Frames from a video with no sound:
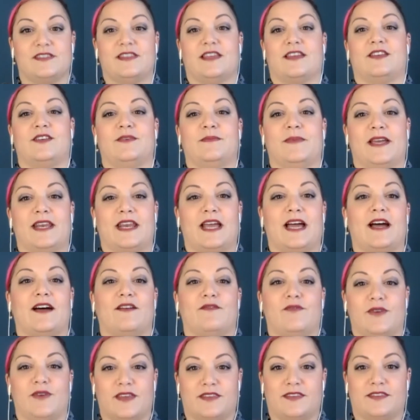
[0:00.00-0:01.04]
that you might
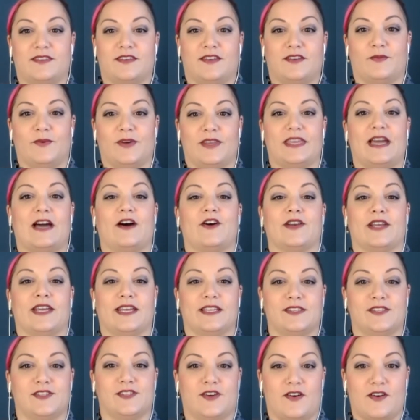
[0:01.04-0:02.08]
have with how to
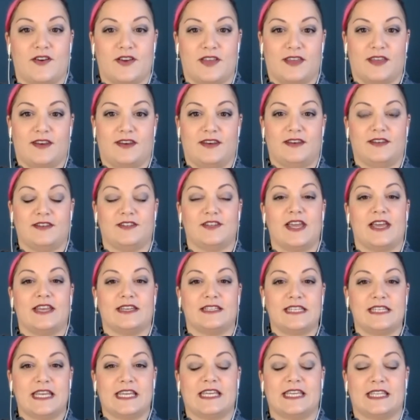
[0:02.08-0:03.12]
get started and
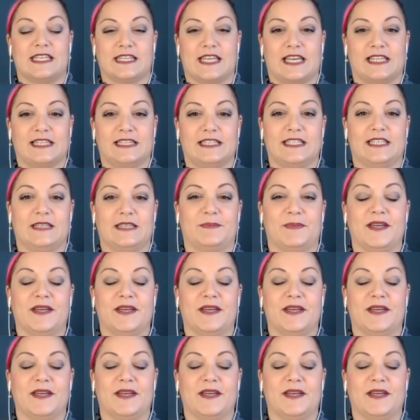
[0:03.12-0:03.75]
taking that leap.